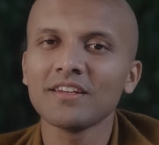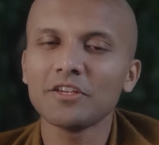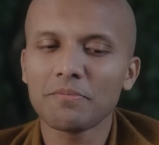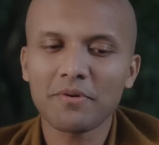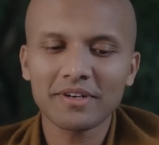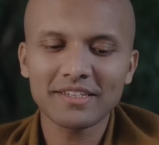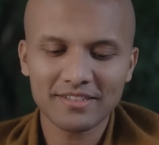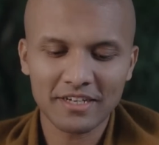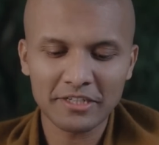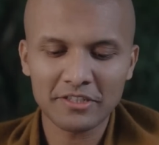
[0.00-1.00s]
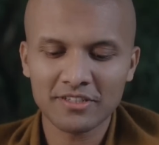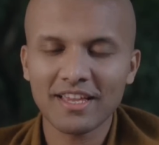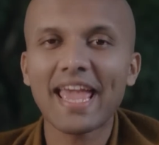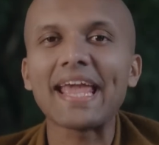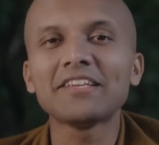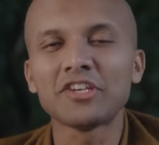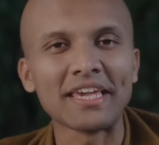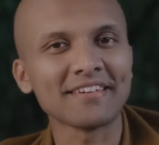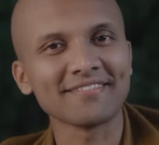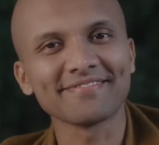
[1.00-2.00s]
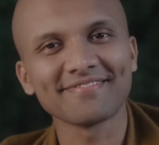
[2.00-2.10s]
Your body starts aging,